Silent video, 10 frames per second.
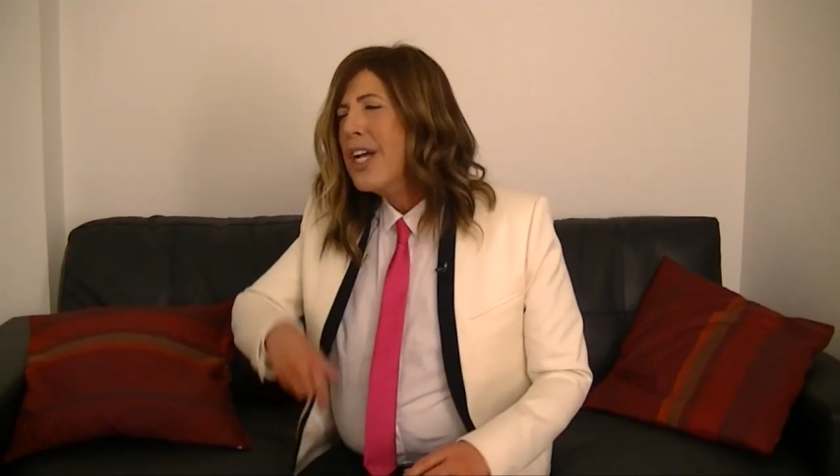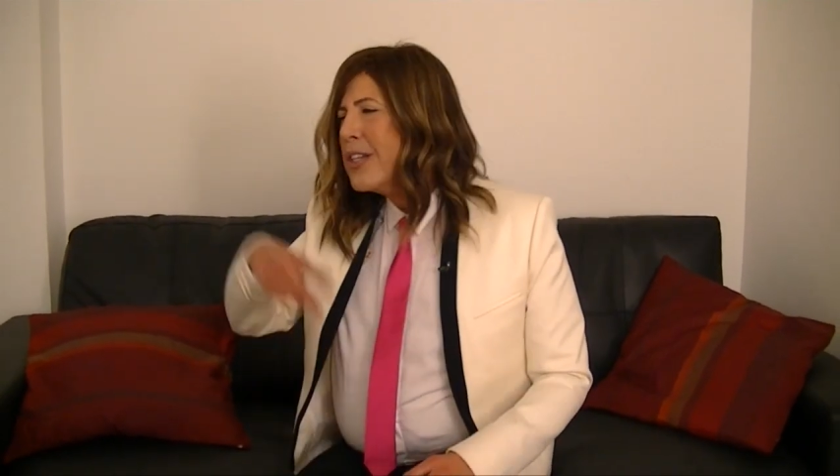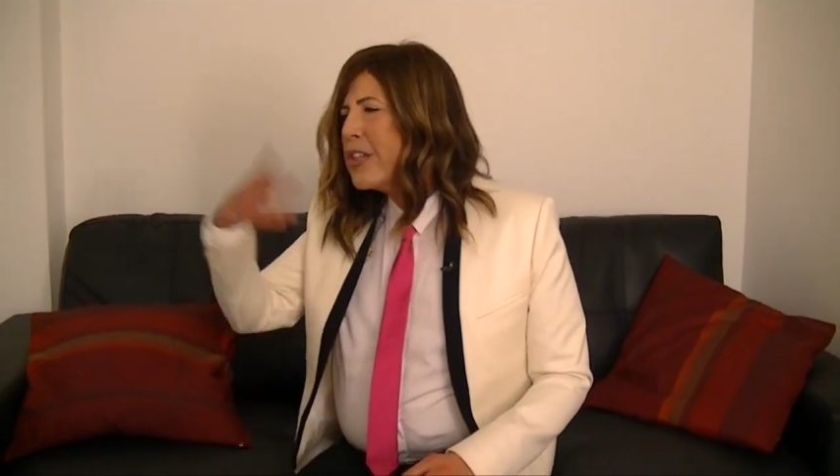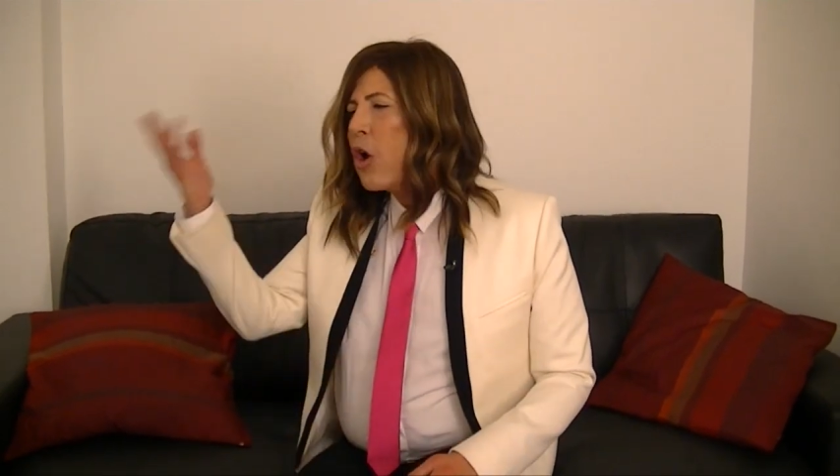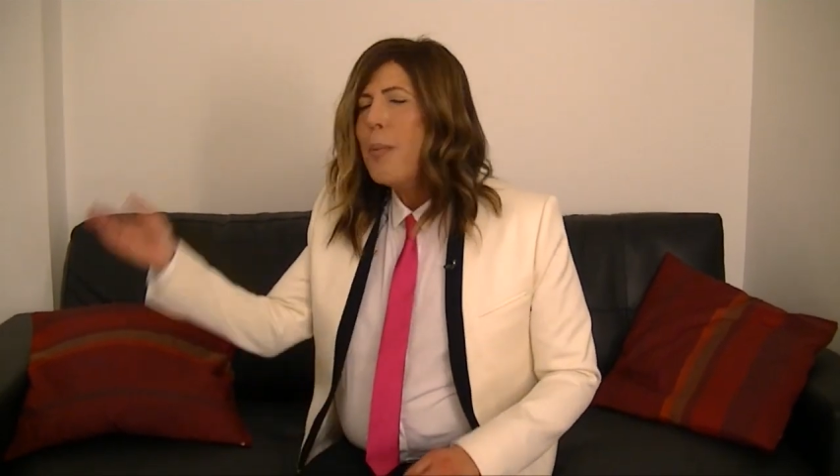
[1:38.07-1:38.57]

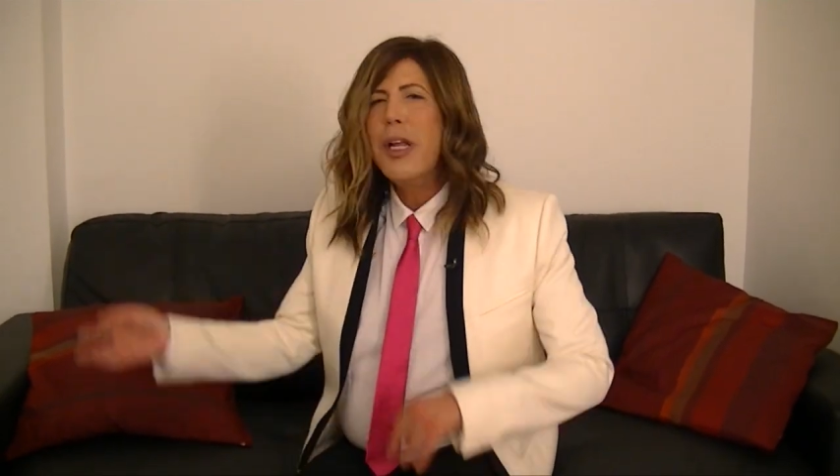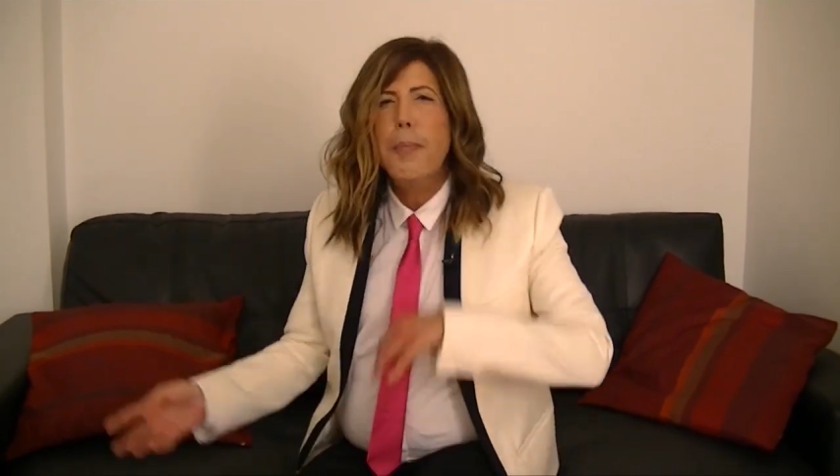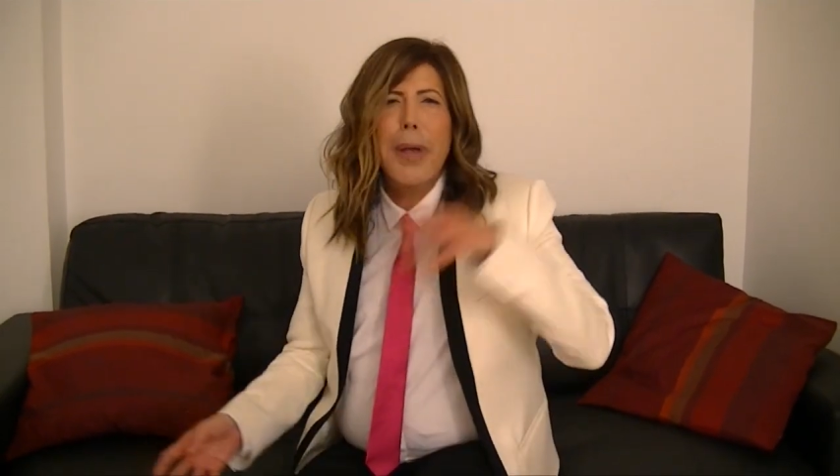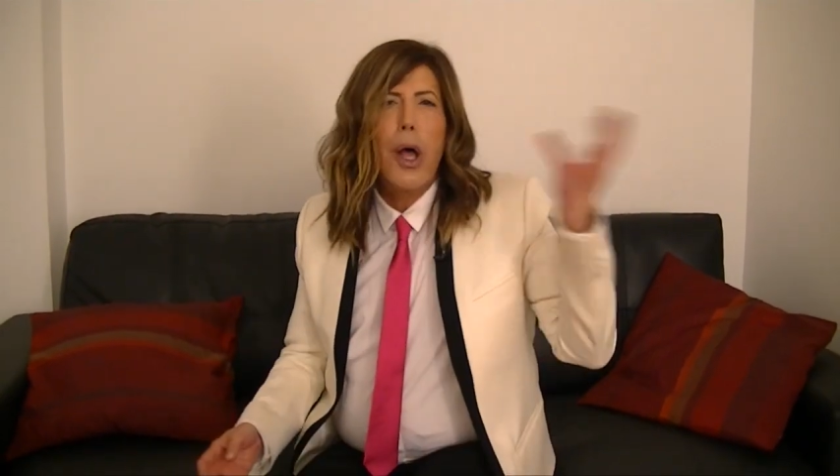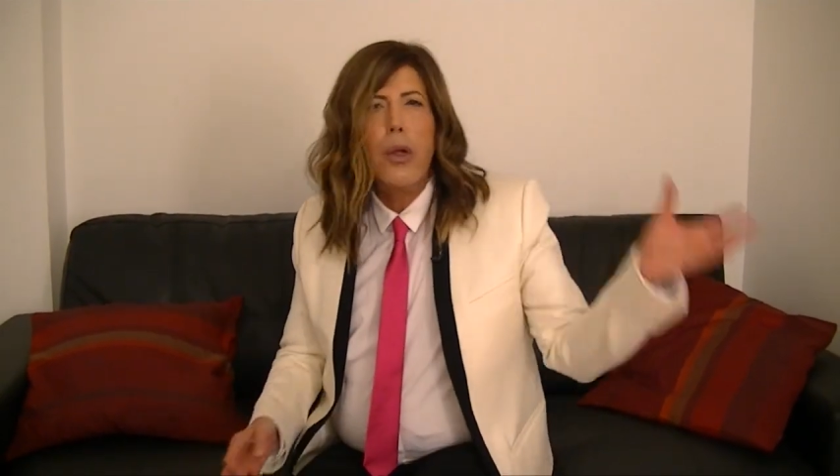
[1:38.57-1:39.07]
so many
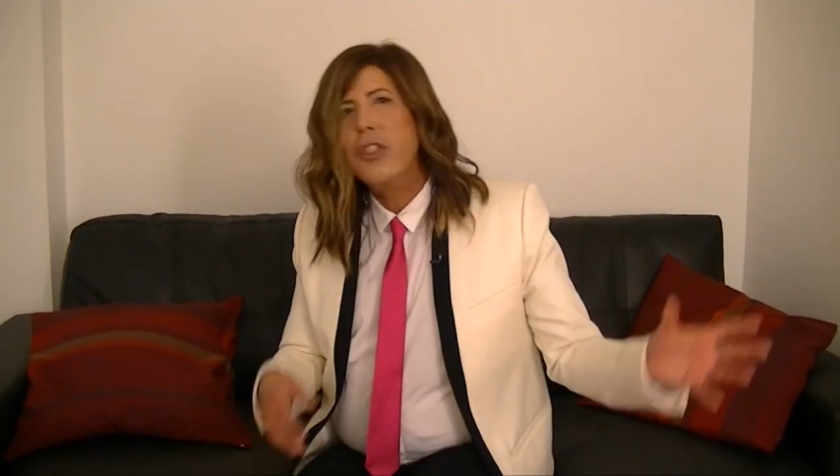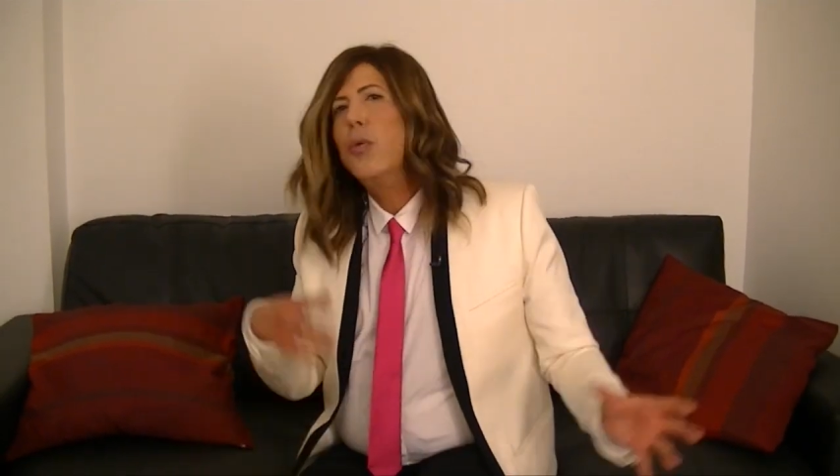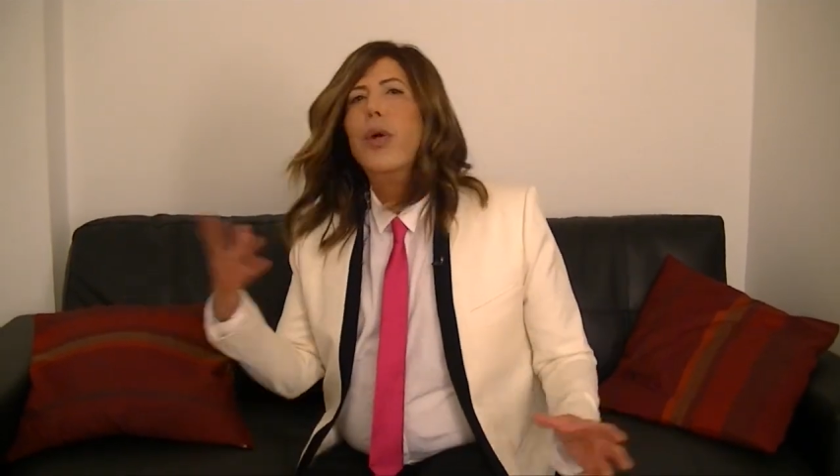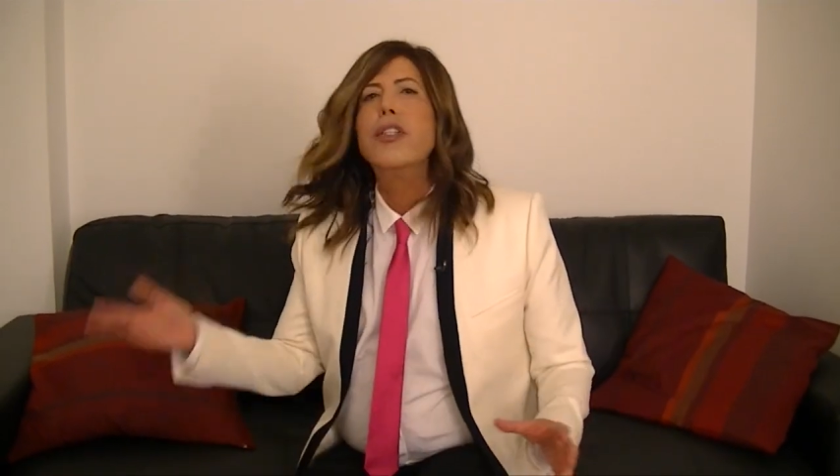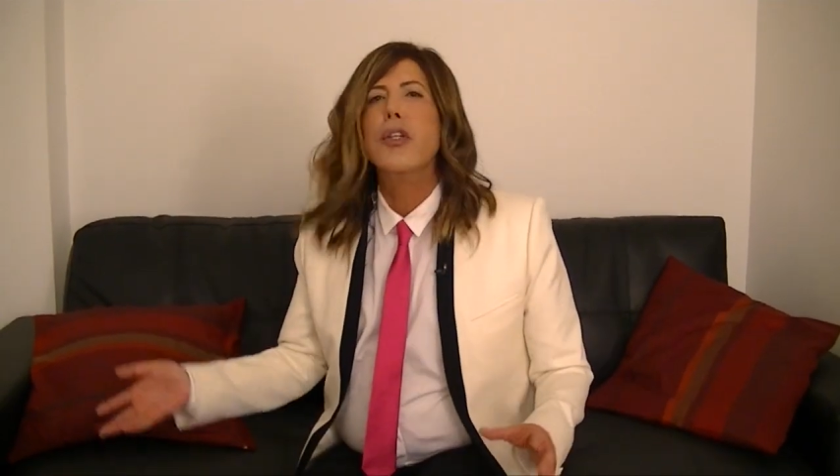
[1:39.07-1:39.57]
bells
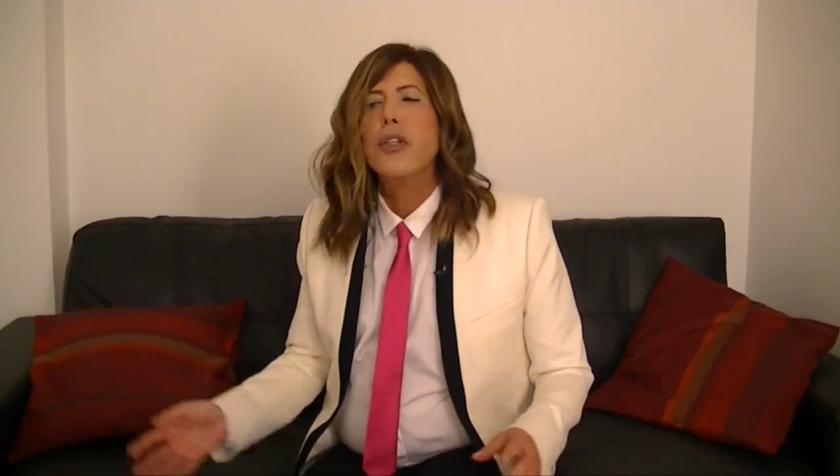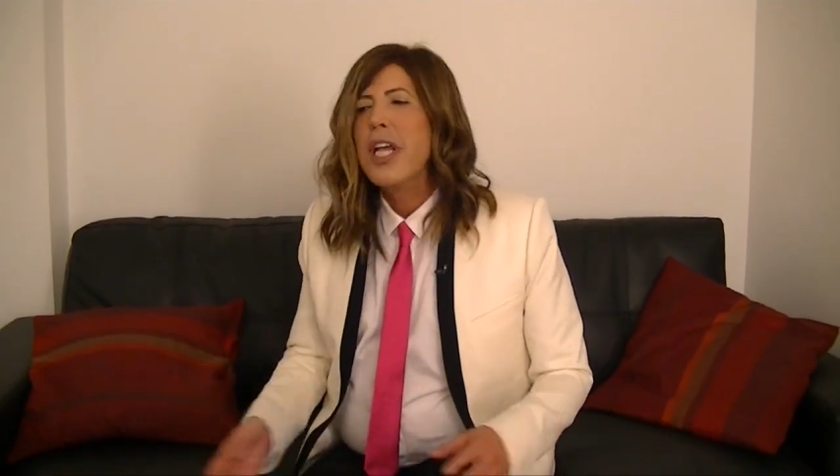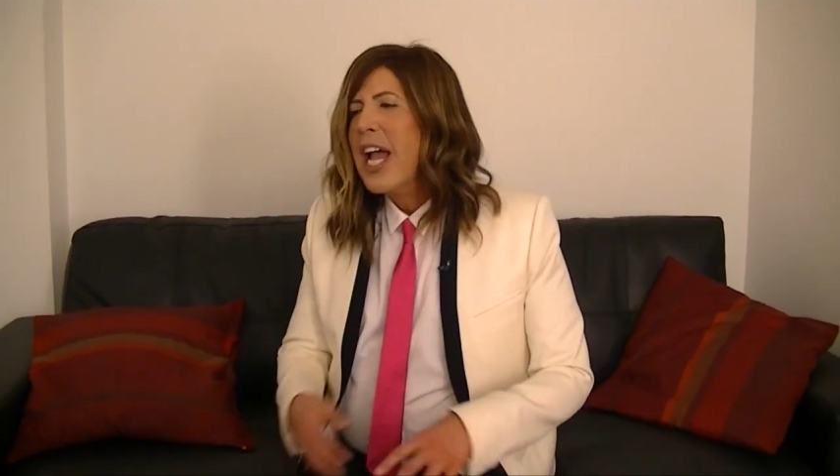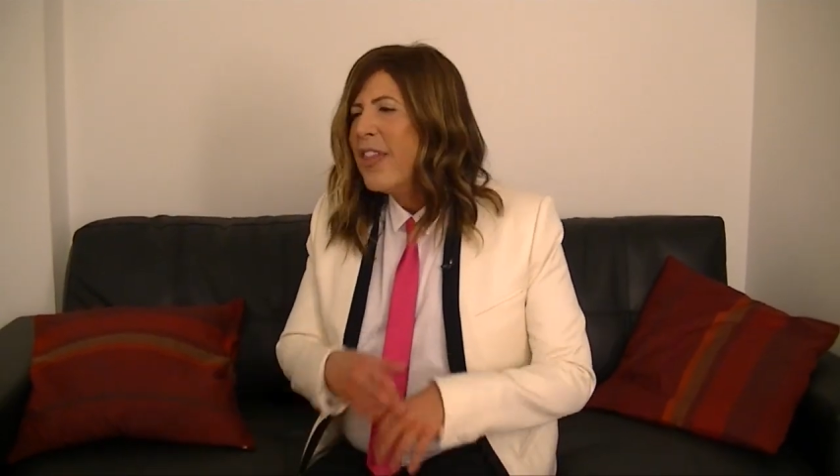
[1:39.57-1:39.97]
and whistles